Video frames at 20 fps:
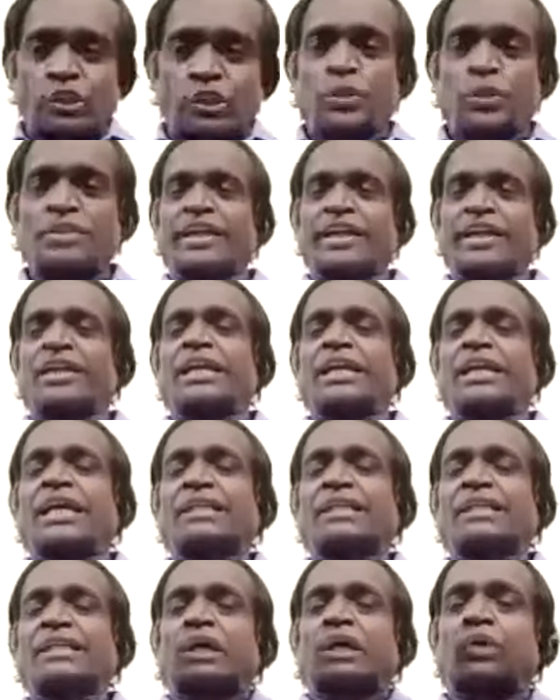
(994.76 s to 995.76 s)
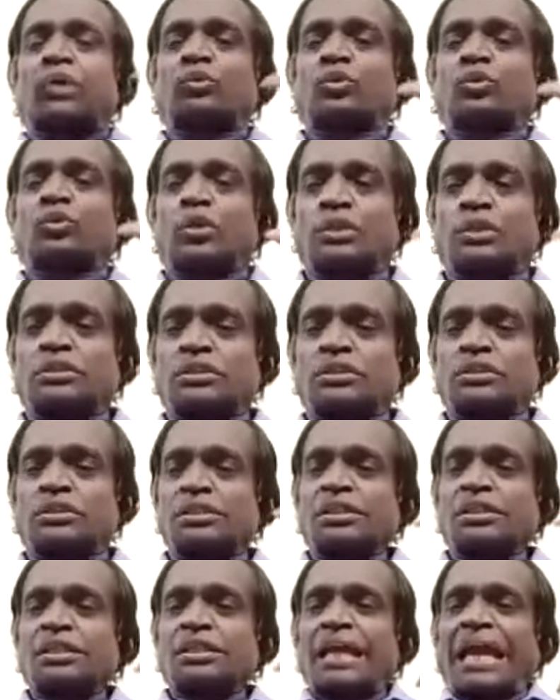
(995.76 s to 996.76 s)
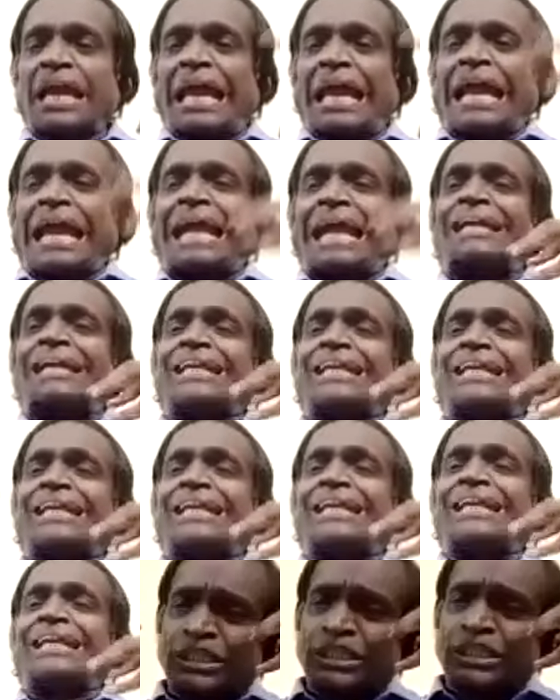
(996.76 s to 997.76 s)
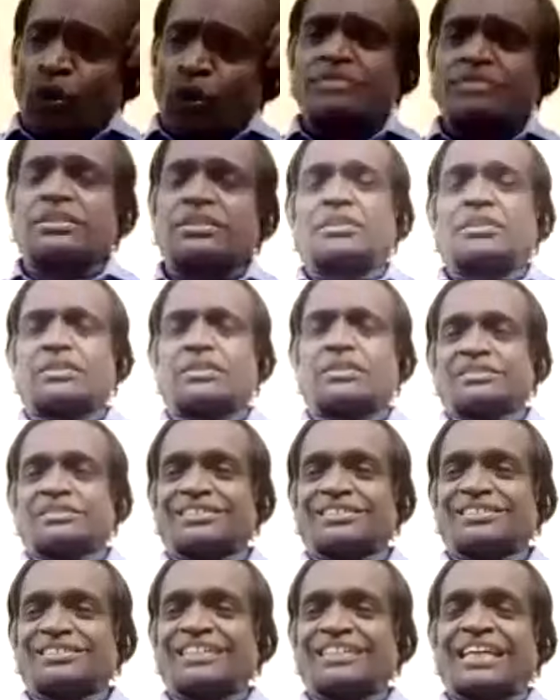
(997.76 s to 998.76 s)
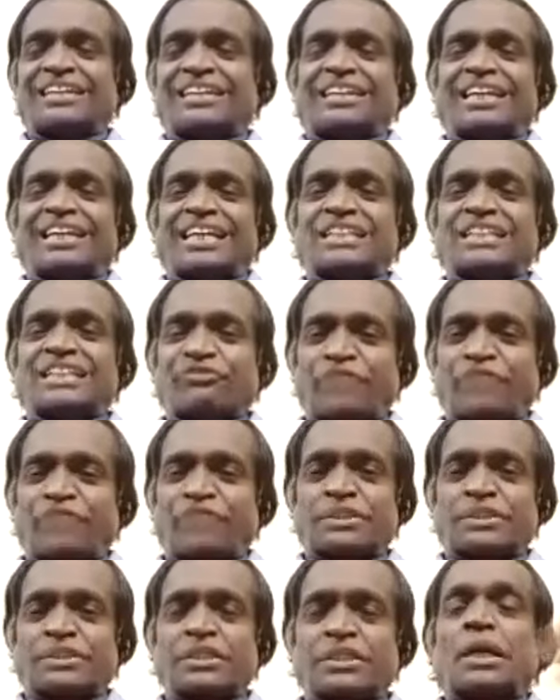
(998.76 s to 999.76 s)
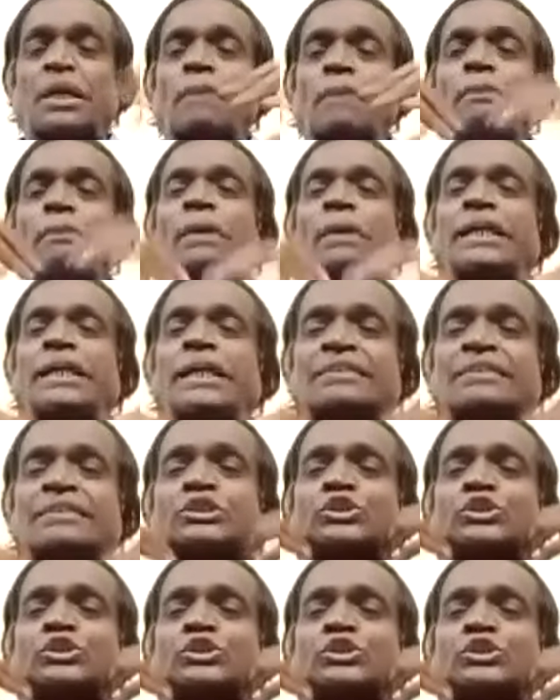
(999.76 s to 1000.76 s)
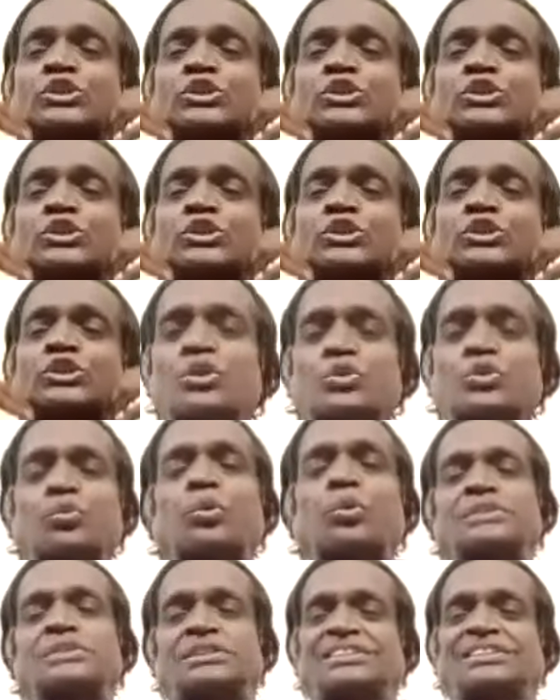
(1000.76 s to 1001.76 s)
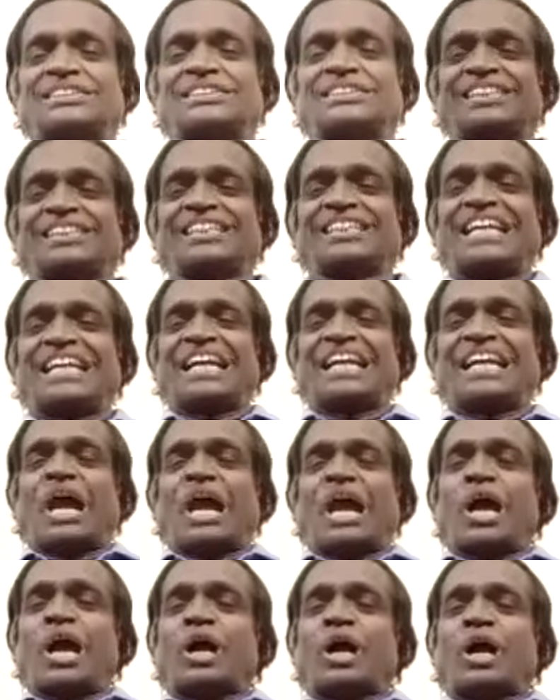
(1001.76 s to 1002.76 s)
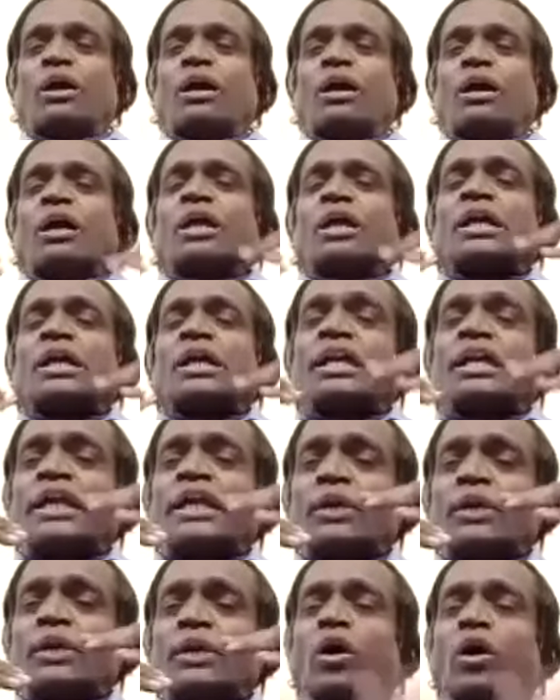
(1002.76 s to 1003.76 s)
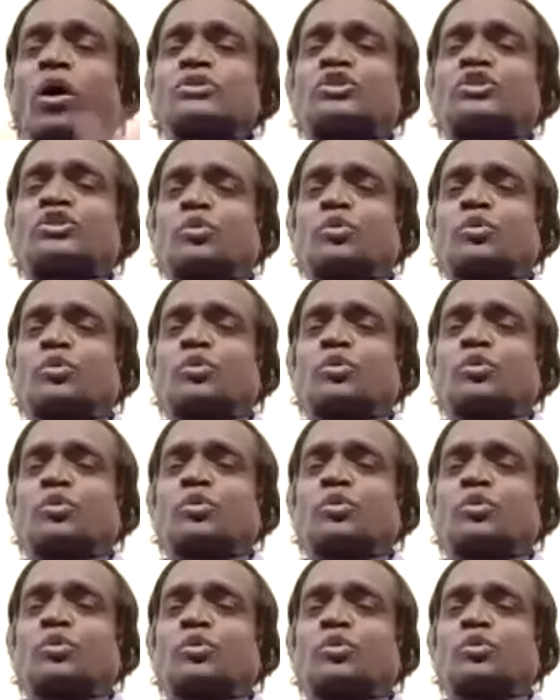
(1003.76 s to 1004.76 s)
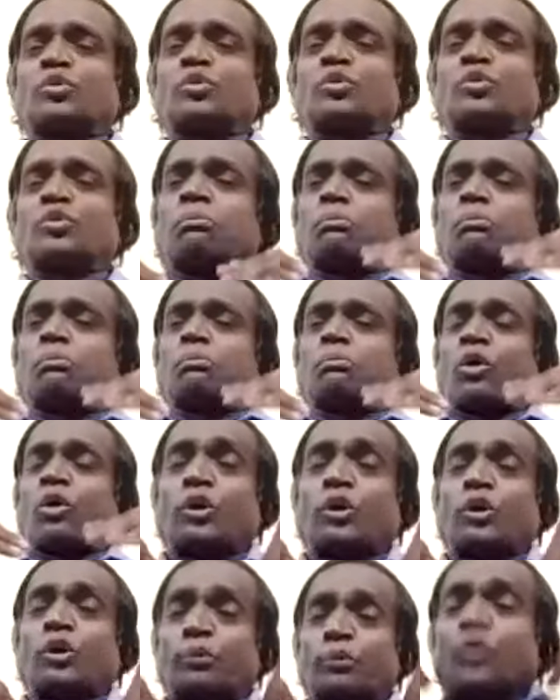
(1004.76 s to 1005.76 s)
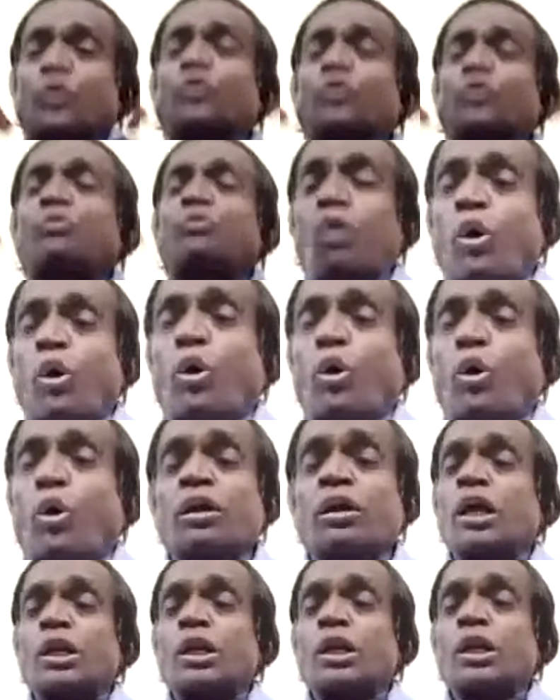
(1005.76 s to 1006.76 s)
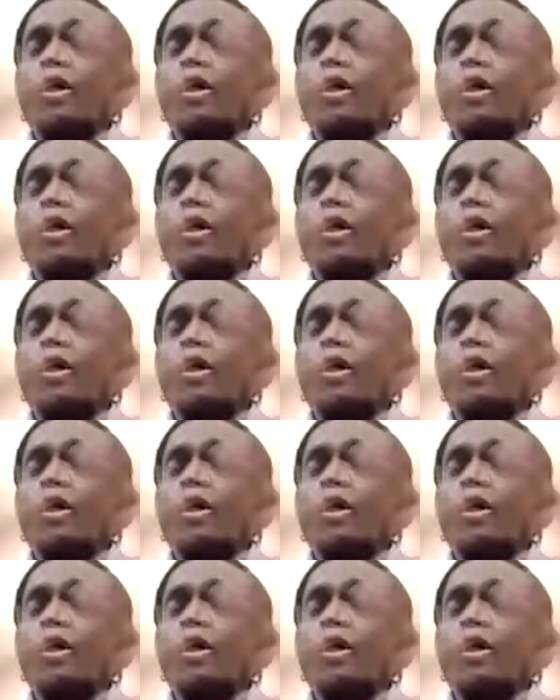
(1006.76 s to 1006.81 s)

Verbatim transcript: it to his head. He's down to earth. And he enjoys it that he is famous. But he doesn't show it through his words. He wants to contribute more,